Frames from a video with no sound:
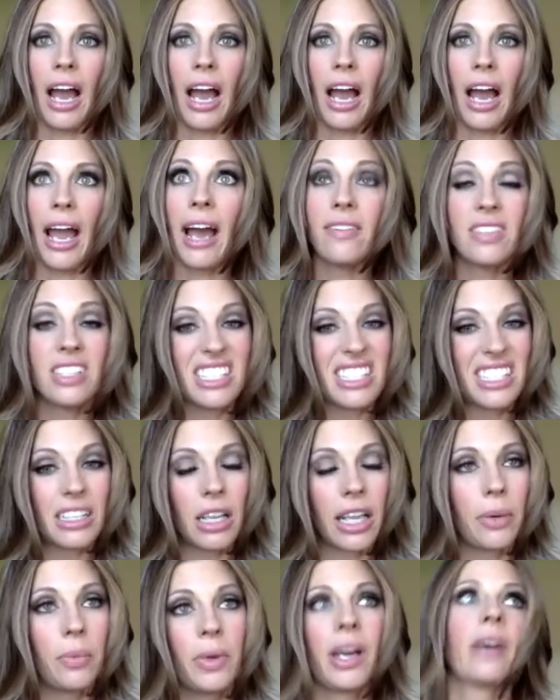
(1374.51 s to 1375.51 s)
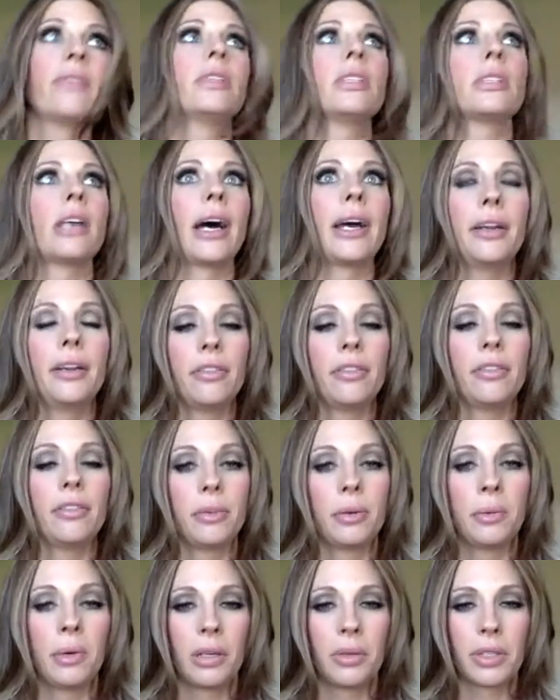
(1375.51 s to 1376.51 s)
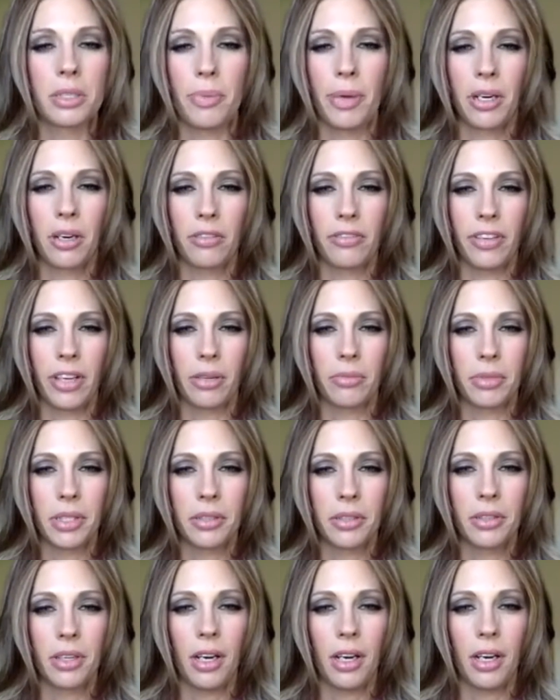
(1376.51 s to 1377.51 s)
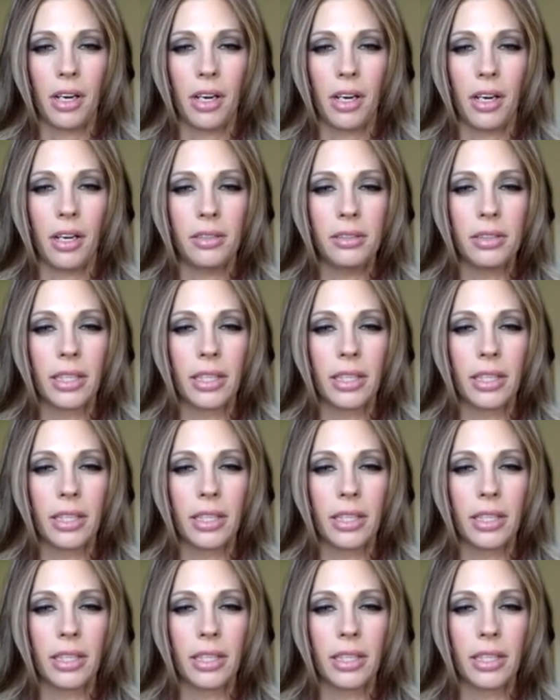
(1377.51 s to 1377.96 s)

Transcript: I haven't just like we haven't decided if we want to expand our family or not.